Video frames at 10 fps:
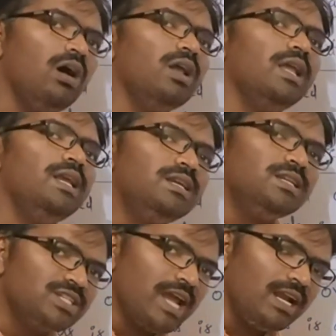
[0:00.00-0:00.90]
or
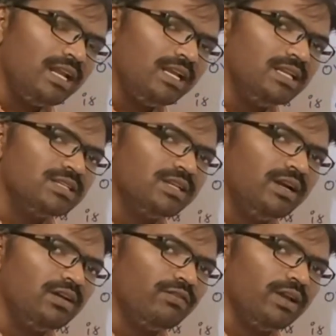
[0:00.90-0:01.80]
instantaneous
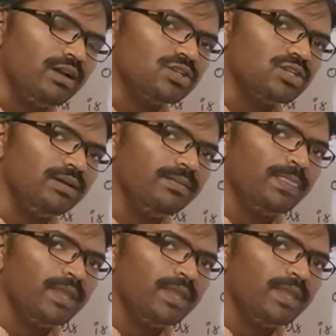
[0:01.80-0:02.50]
rate of reaction,